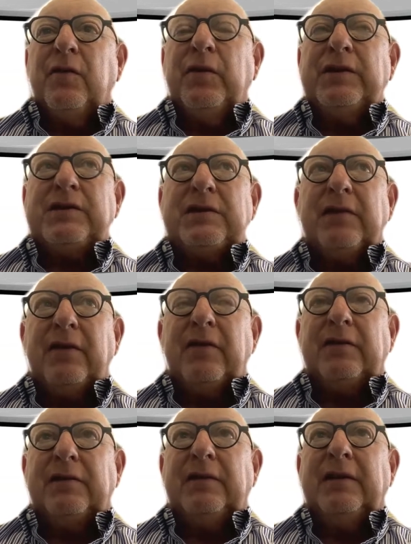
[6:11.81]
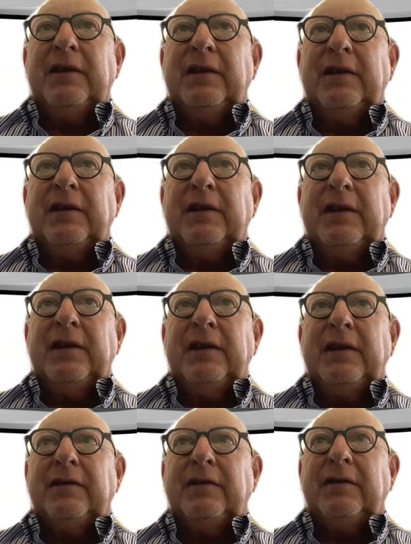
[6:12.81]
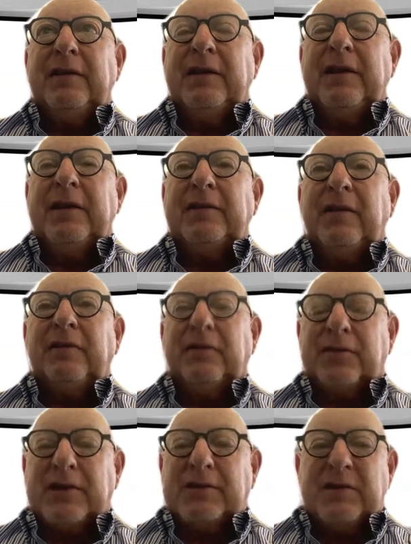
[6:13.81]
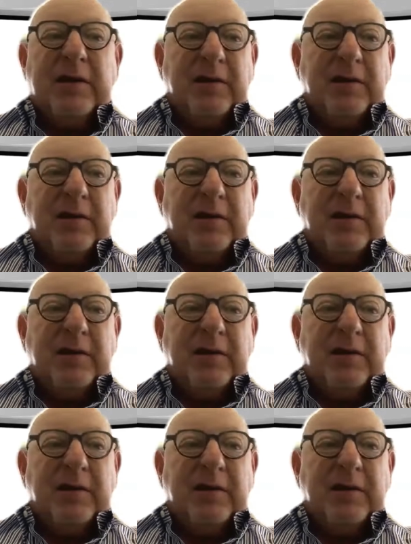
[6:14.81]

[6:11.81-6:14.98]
we still cannot get the total trust.